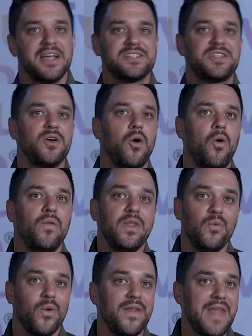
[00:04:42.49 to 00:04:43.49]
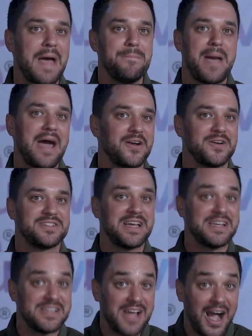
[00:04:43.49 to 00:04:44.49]
is the only one that matters
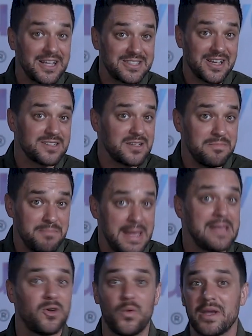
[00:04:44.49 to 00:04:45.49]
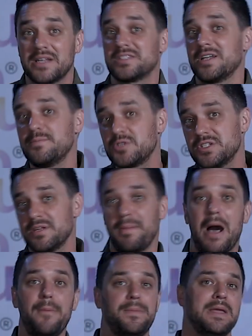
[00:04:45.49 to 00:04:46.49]
and God doesn't make quick assumptions
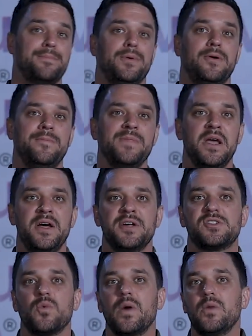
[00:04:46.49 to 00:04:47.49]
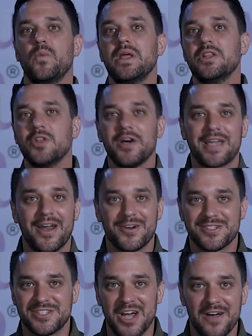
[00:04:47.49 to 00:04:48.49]
about people. So when we look at
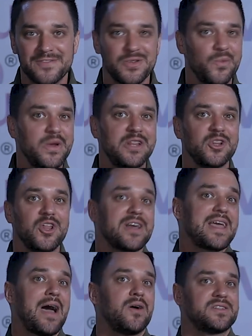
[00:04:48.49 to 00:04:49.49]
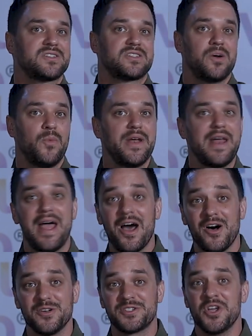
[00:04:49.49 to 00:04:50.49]
ourselves and we look at someone
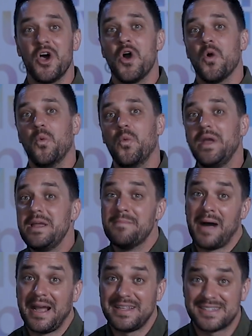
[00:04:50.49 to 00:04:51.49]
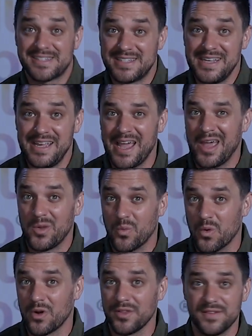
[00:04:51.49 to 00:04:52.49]
else, we might see a
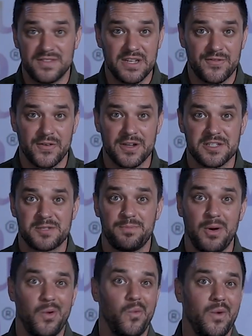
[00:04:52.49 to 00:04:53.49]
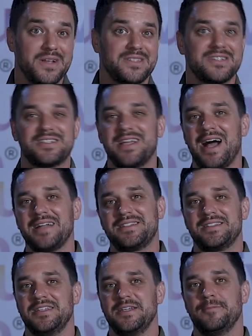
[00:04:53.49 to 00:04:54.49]
world of difference, but what does God
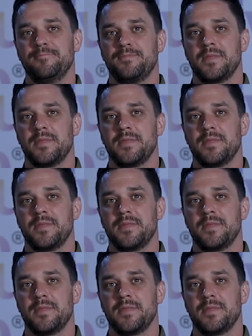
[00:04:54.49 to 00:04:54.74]
see?